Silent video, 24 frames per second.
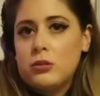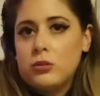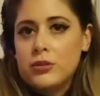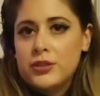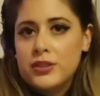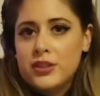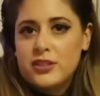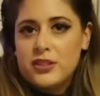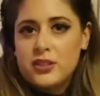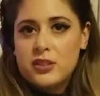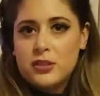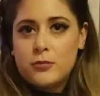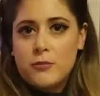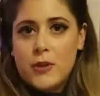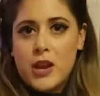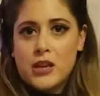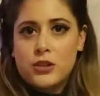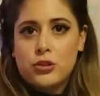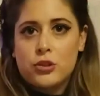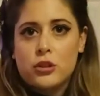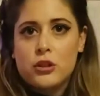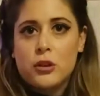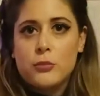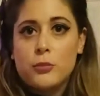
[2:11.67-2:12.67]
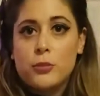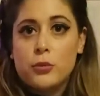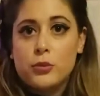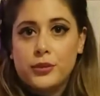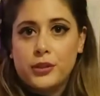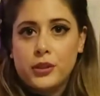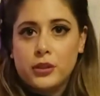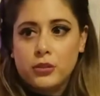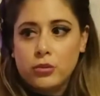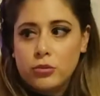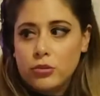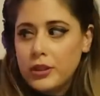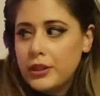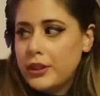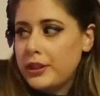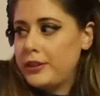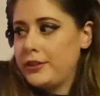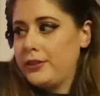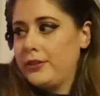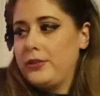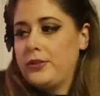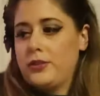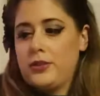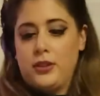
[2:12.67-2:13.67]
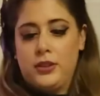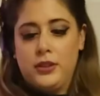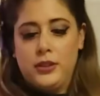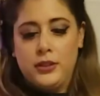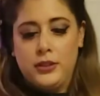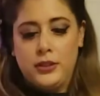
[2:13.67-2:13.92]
because it's smashing up all the ingredients.